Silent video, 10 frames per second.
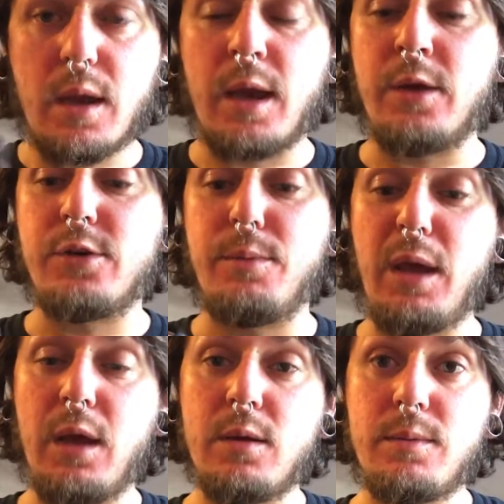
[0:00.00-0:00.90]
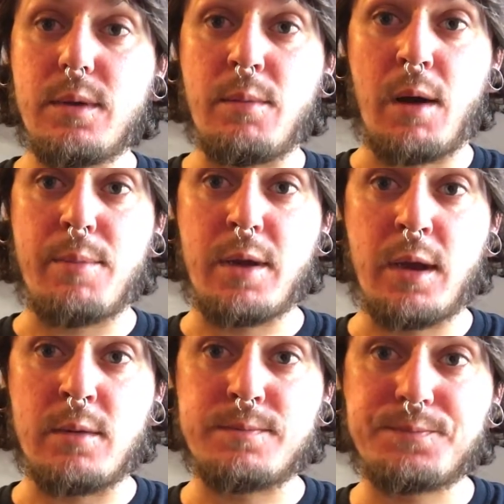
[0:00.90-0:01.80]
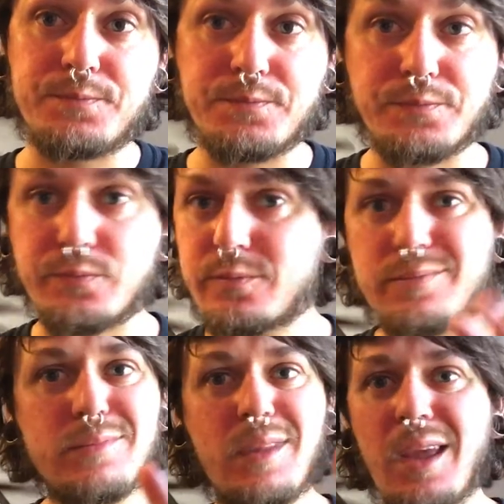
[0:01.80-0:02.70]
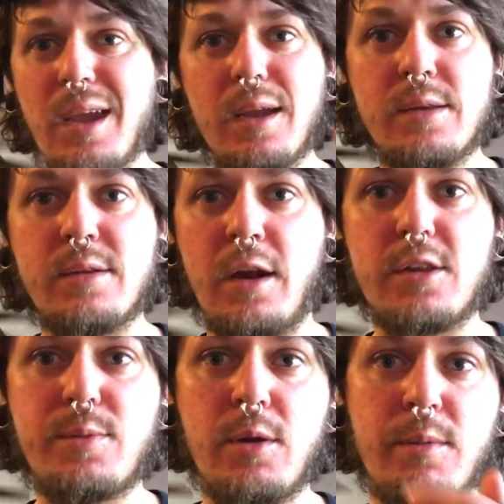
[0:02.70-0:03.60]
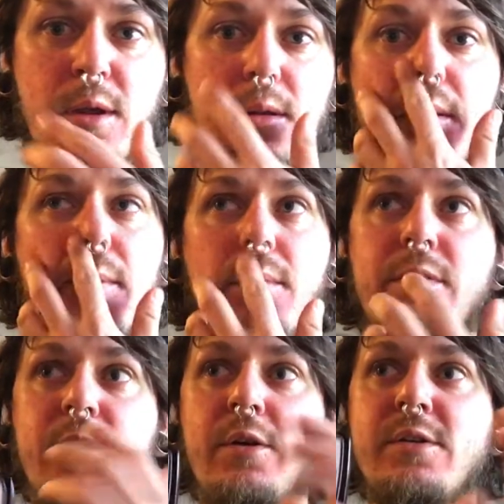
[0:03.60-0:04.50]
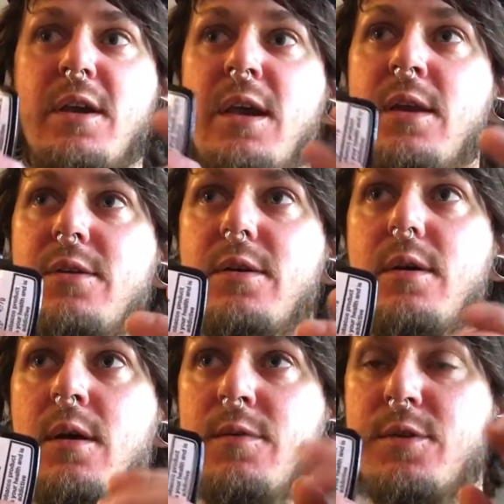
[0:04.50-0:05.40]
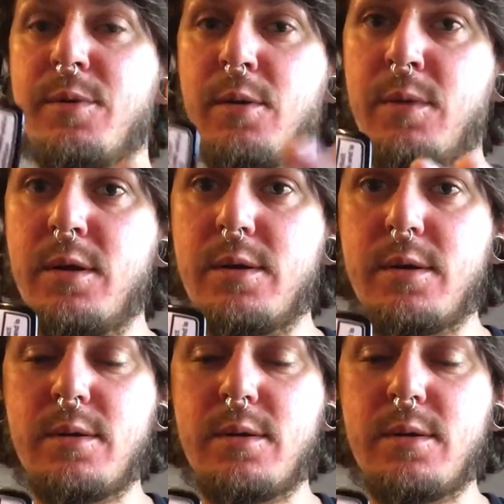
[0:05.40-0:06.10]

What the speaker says: And to me, in my opinion, it's not spearmint, but there is a hint of spearmint.